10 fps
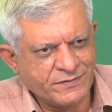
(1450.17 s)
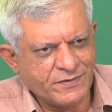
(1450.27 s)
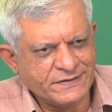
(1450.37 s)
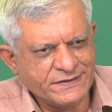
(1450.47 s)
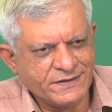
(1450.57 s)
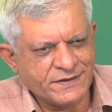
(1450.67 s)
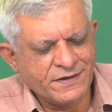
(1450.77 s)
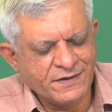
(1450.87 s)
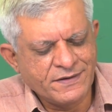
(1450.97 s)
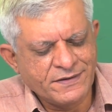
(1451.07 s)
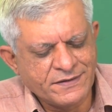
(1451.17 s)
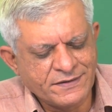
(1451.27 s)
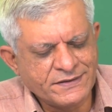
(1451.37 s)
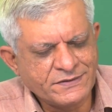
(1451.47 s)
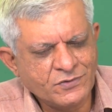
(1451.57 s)
We will see that
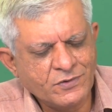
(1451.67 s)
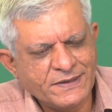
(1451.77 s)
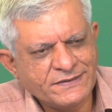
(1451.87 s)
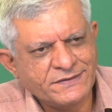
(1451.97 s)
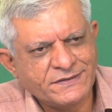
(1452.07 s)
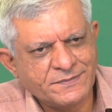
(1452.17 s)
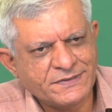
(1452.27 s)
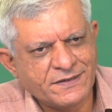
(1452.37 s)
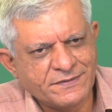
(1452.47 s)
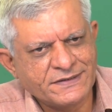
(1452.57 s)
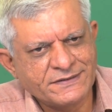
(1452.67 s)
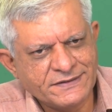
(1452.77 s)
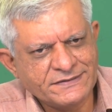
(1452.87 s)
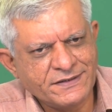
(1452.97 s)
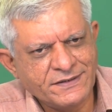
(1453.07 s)
these rule based systems are
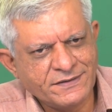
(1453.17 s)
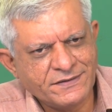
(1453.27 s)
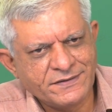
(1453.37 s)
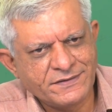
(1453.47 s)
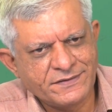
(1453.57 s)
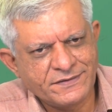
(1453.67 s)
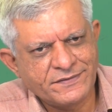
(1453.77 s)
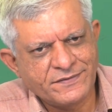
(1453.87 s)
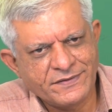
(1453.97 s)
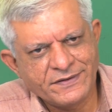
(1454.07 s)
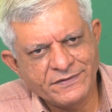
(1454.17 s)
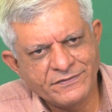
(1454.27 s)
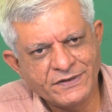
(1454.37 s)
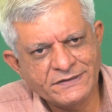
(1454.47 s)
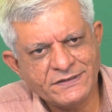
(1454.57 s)
essentially
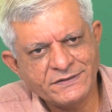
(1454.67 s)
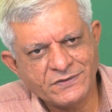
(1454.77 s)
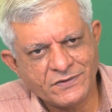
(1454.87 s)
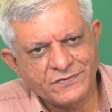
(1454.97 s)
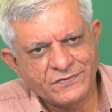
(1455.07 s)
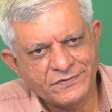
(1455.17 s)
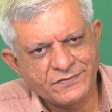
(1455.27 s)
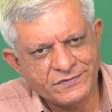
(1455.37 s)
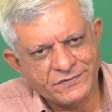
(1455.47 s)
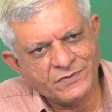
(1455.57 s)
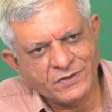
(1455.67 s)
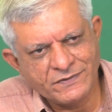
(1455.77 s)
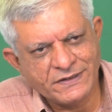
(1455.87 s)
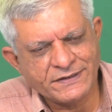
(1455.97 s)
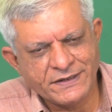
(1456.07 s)
versions of what
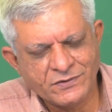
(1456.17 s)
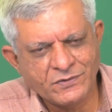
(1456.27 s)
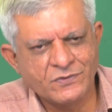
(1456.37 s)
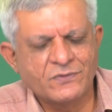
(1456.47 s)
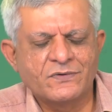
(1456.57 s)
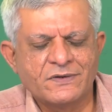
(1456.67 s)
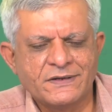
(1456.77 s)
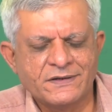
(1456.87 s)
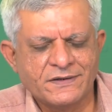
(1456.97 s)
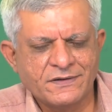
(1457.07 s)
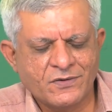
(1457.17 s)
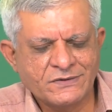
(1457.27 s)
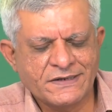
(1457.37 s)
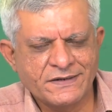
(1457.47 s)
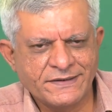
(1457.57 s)
we are trying to do in
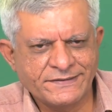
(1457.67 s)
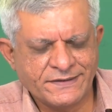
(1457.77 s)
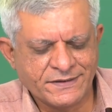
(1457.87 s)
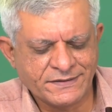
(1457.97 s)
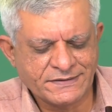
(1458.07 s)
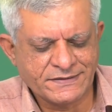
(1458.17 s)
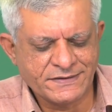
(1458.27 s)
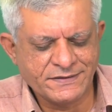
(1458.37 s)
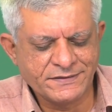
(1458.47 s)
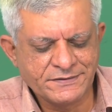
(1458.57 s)
logical reasoning essentially.